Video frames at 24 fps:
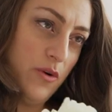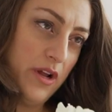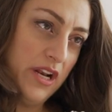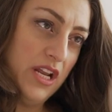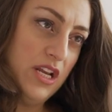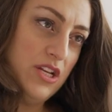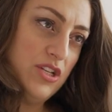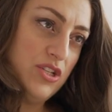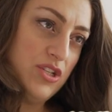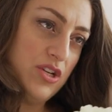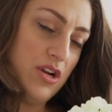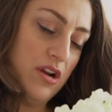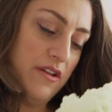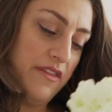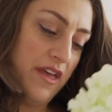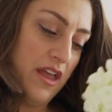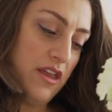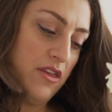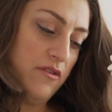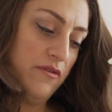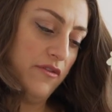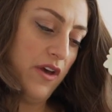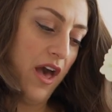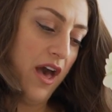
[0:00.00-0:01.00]
want to ensure that
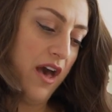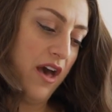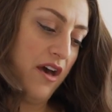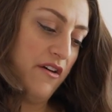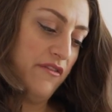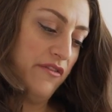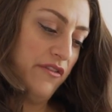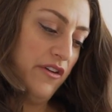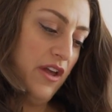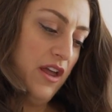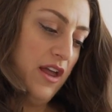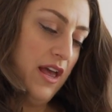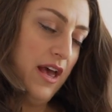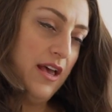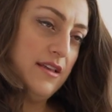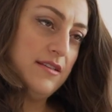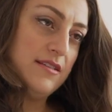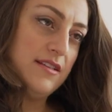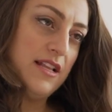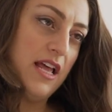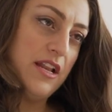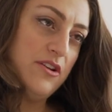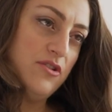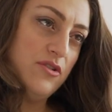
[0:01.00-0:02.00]
you have as
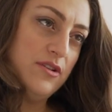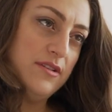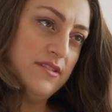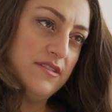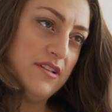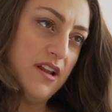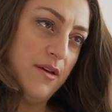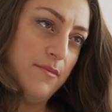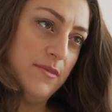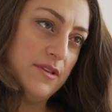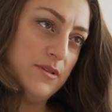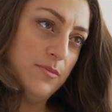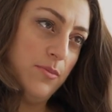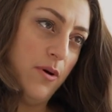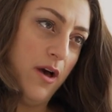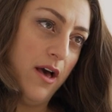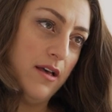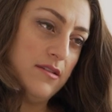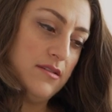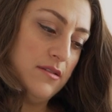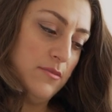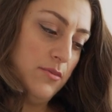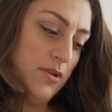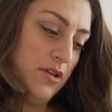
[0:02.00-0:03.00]
slender a stem as
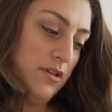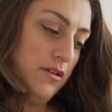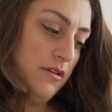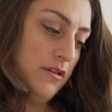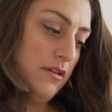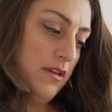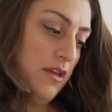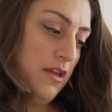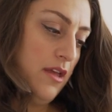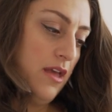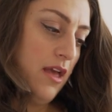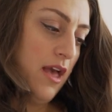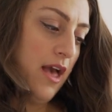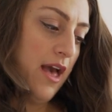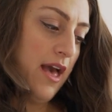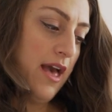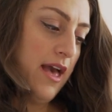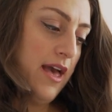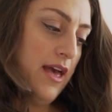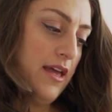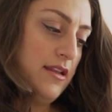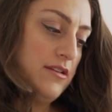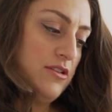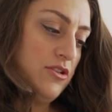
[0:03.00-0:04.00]
possible,
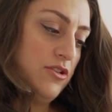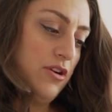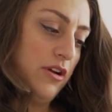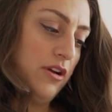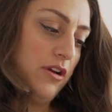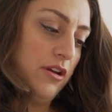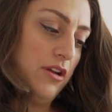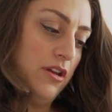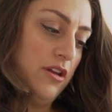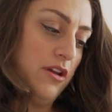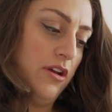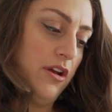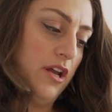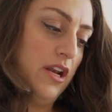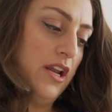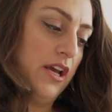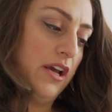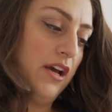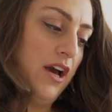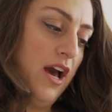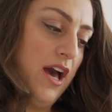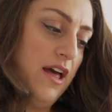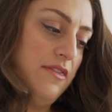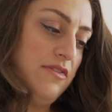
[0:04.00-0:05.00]
and you're going to
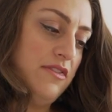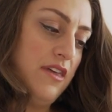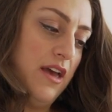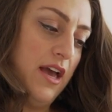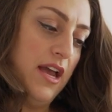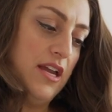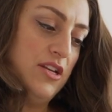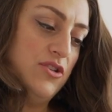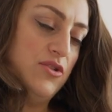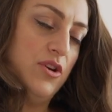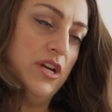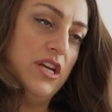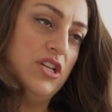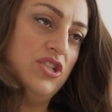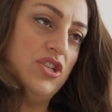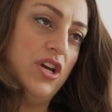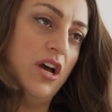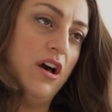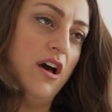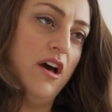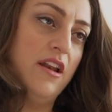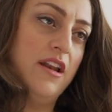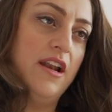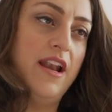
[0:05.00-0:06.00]
cut the hydrangea
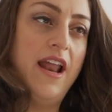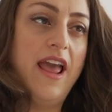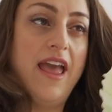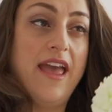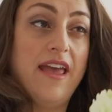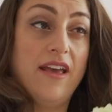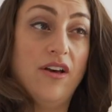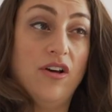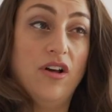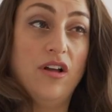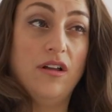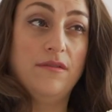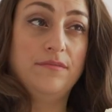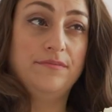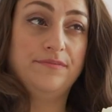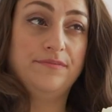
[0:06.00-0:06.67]
on an angle.